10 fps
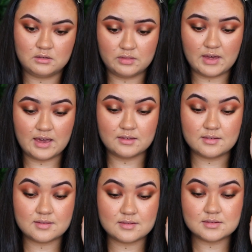That
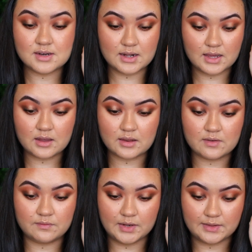is stunning, and
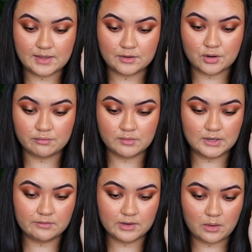I feel like that'd go
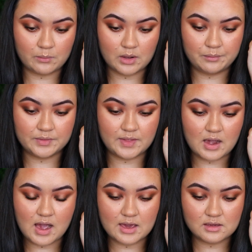really, really well with the
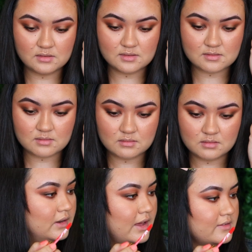eyes.
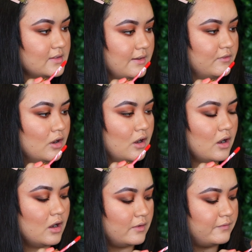Next, I've
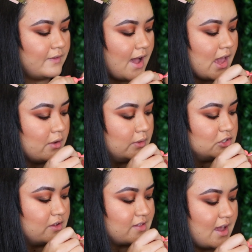got Hot Fire,
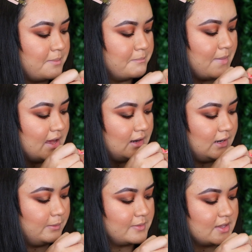which is a matte
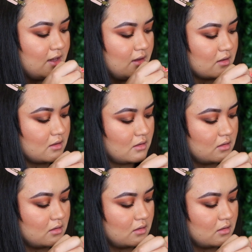lipstick.